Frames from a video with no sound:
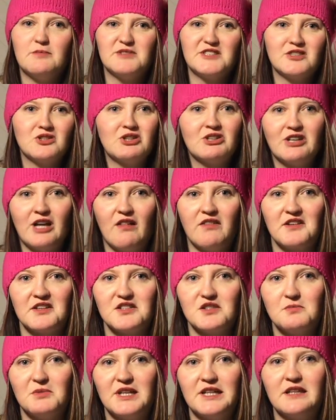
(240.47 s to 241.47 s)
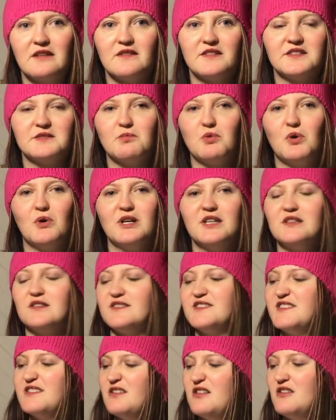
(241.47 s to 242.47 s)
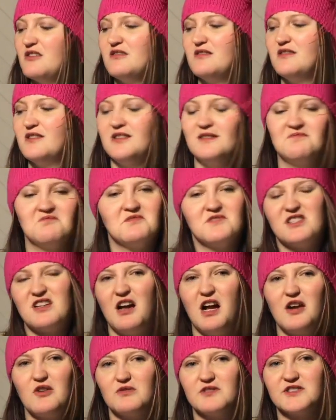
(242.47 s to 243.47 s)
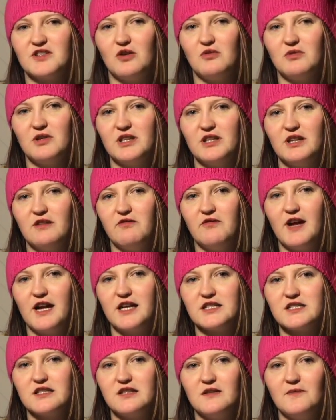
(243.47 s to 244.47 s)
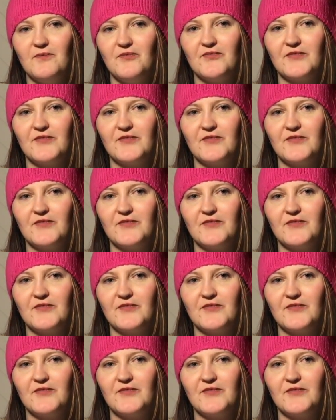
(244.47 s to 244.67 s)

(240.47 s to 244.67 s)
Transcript: absolutely nothing to me at this point, so title's not really a factor.